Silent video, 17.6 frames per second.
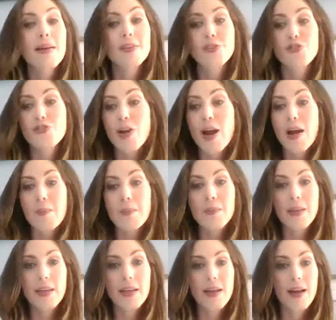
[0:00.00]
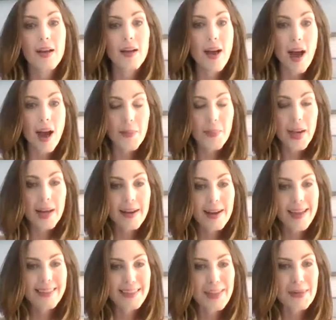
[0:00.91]
drop me a comment
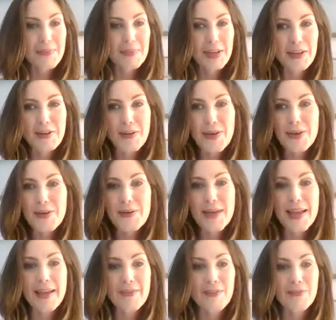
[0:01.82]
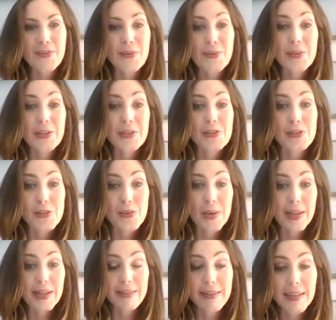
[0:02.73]
and let me know if you
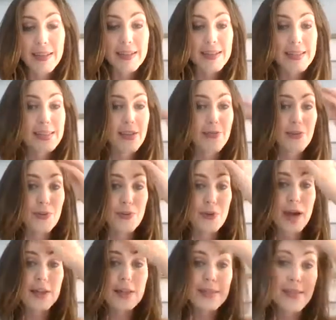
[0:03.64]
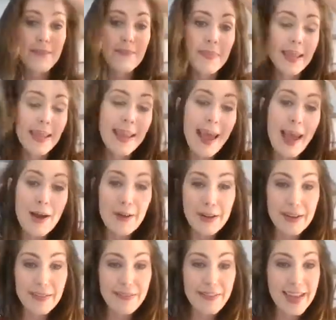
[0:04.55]
enjoyed this, if you got something
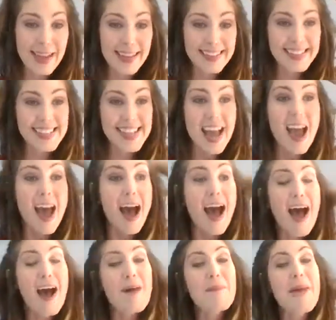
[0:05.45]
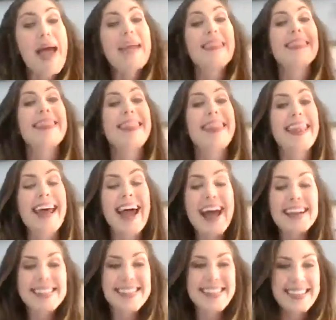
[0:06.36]
out of it. And
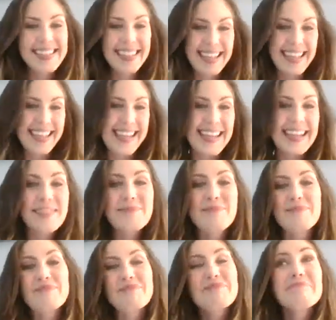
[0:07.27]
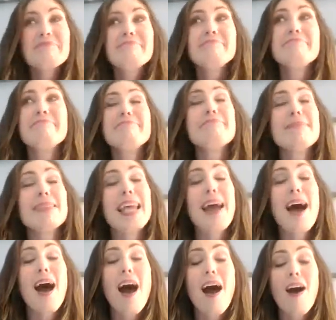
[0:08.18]
lastly,
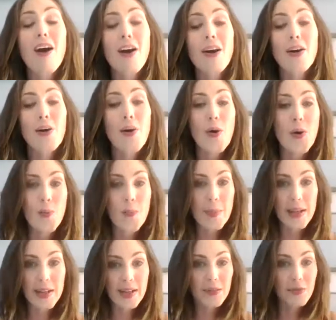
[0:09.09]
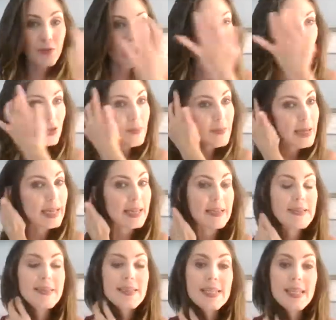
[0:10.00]
our open
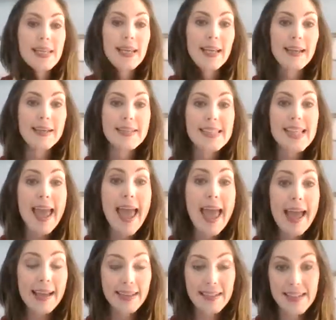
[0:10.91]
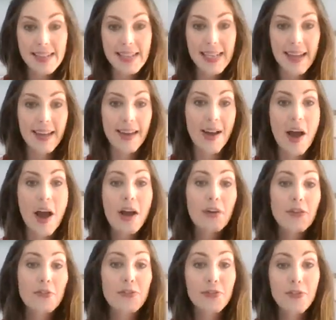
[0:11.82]
enrollment is ending
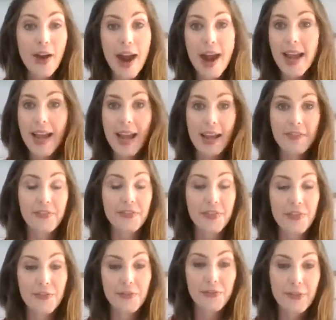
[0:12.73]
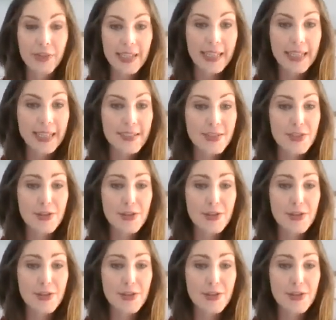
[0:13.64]
on Friday for the Freelance